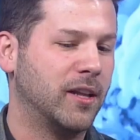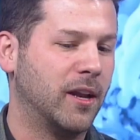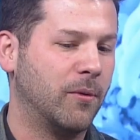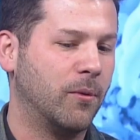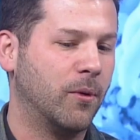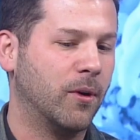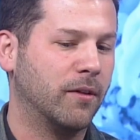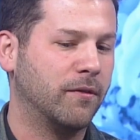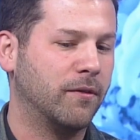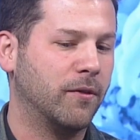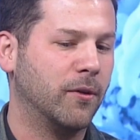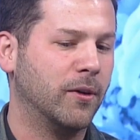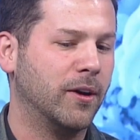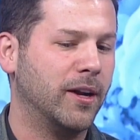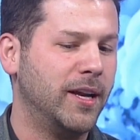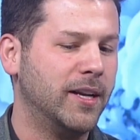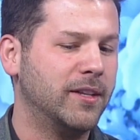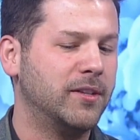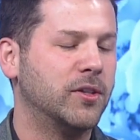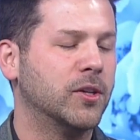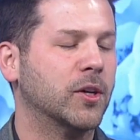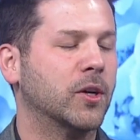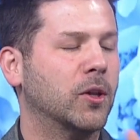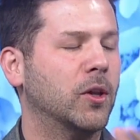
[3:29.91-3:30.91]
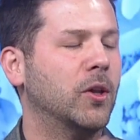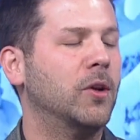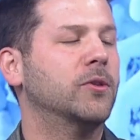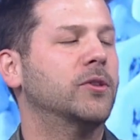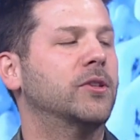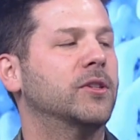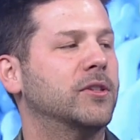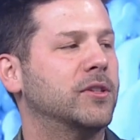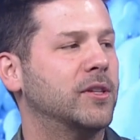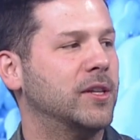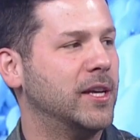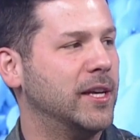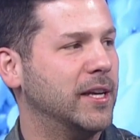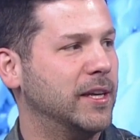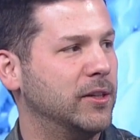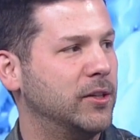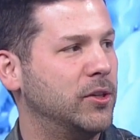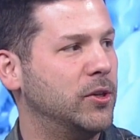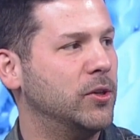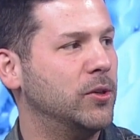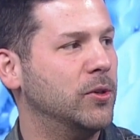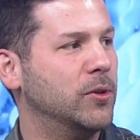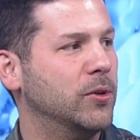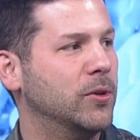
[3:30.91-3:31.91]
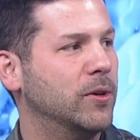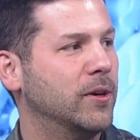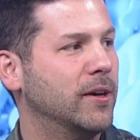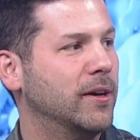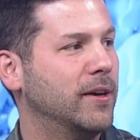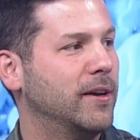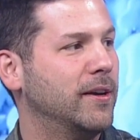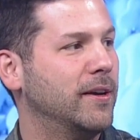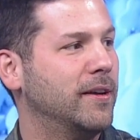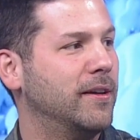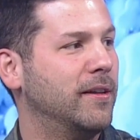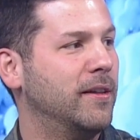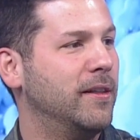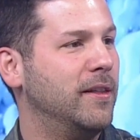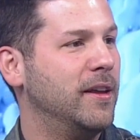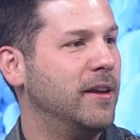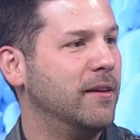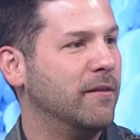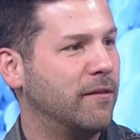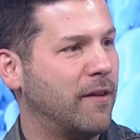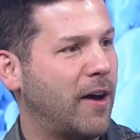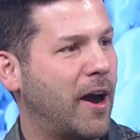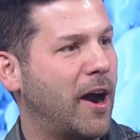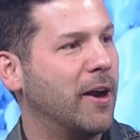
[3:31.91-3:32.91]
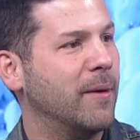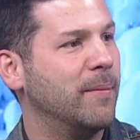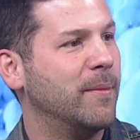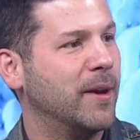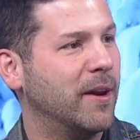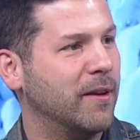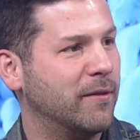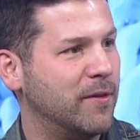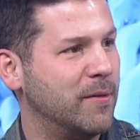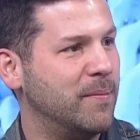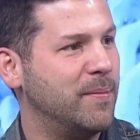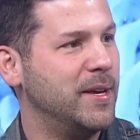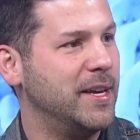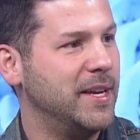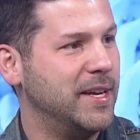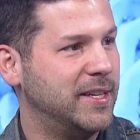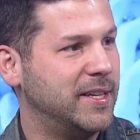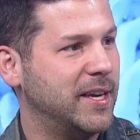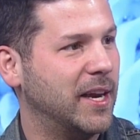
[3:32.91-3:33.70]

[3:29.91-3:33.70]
that I work for. It's the closest thing to the environment of the B.E.